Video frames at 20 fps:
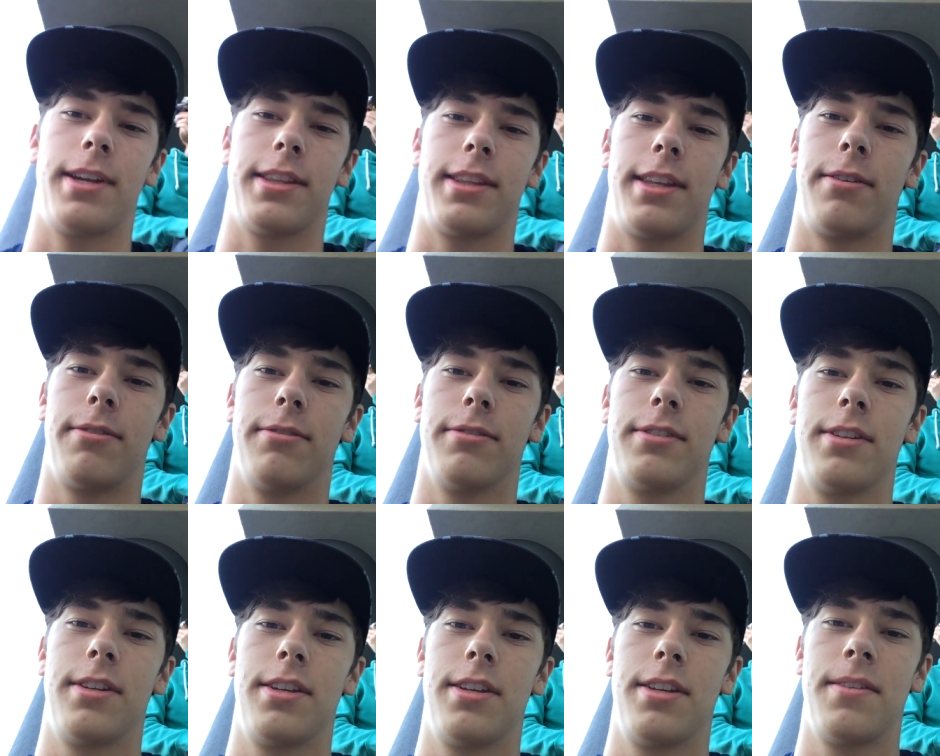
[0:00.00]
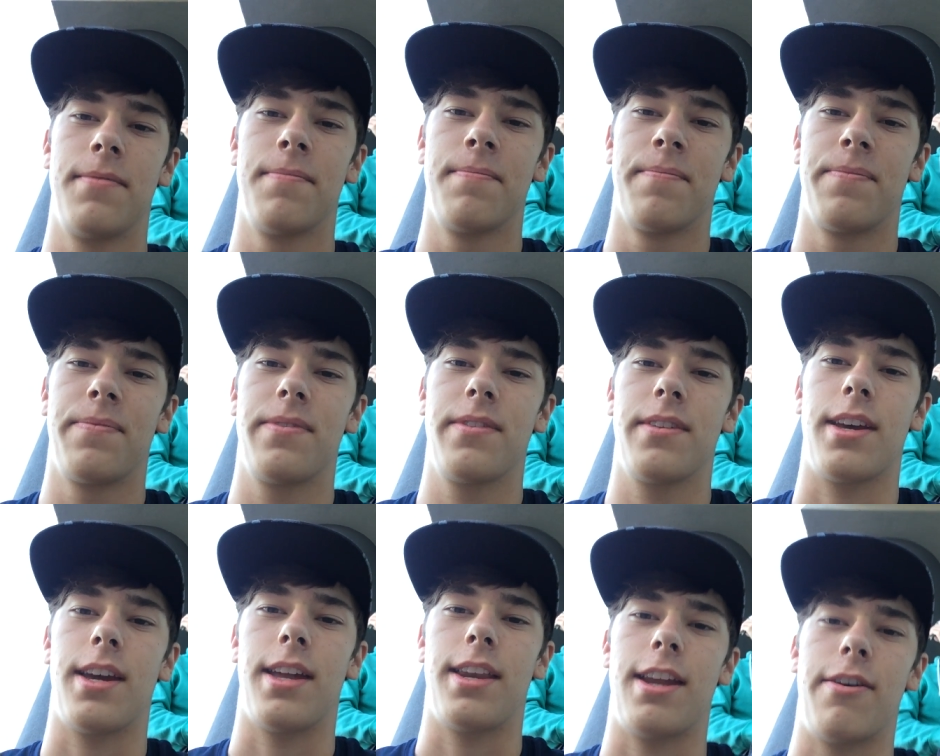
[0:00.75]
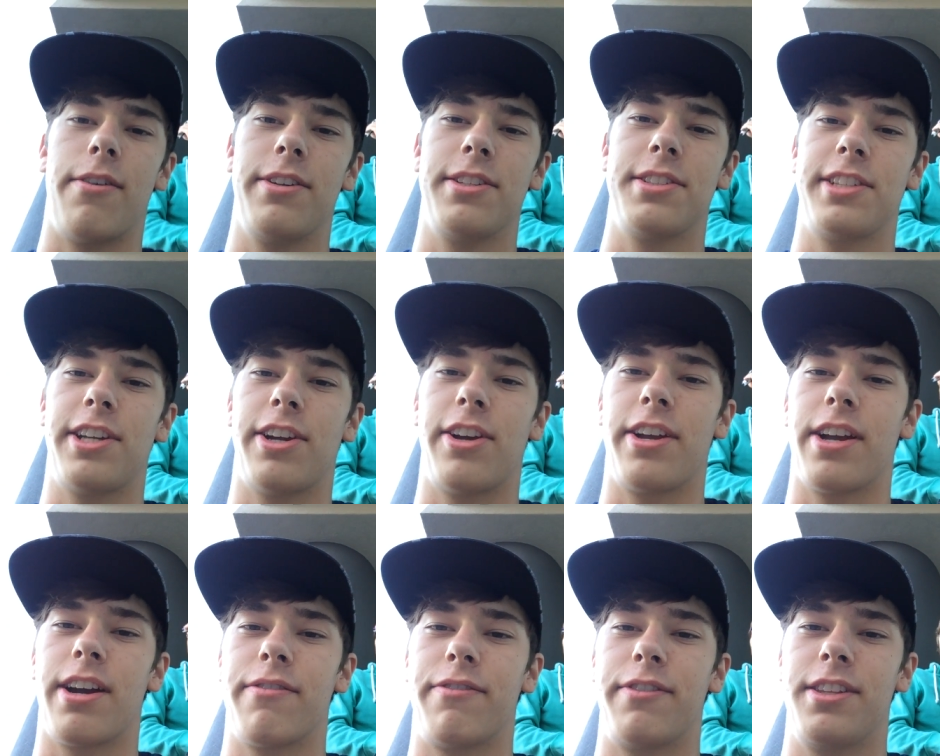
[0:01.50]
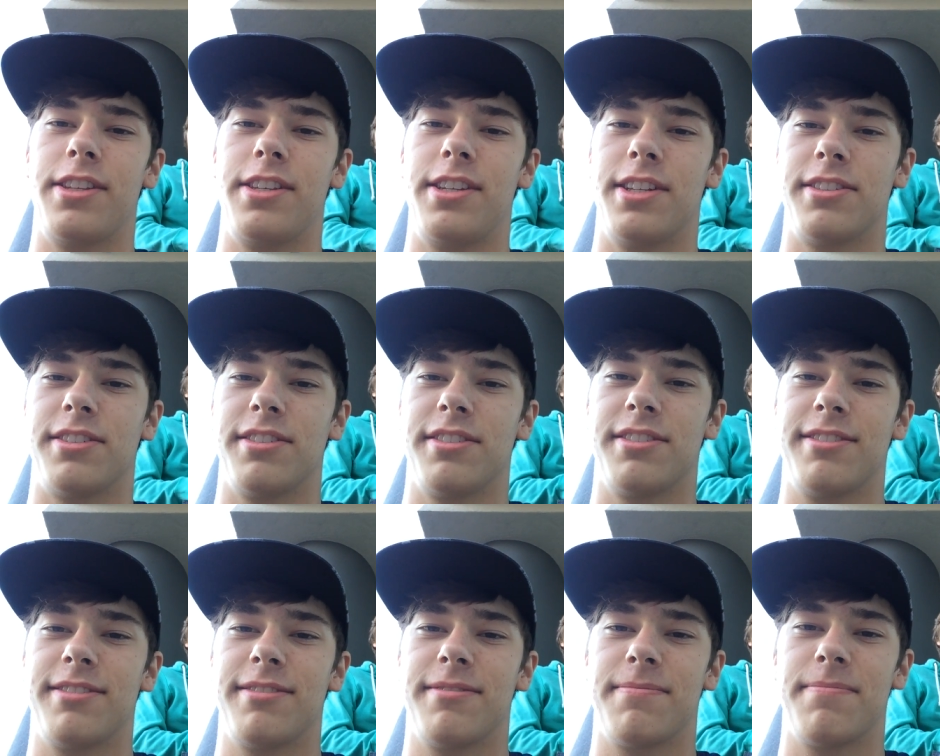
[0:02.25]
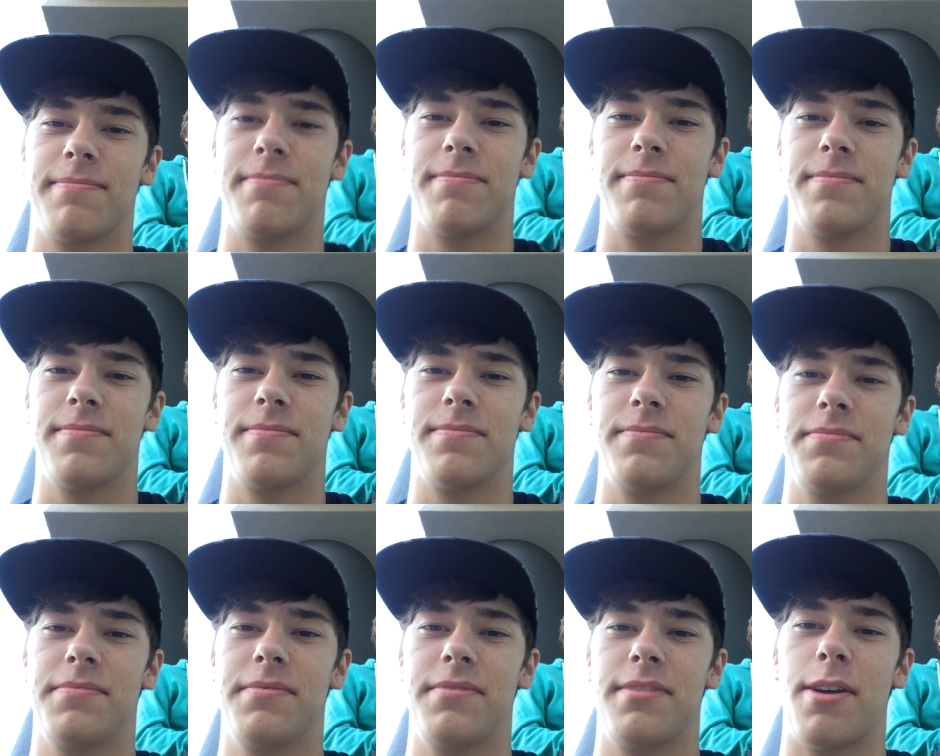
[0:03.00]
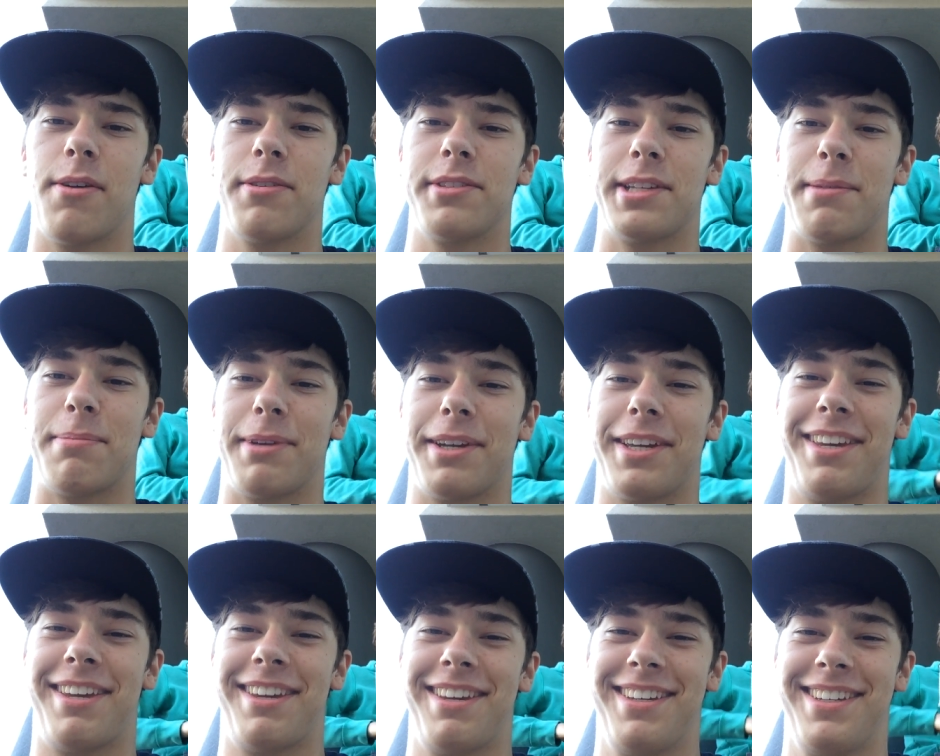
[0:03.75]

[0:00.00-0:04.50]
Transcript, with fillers: not that old and now he's staring off into the distance. That was epic.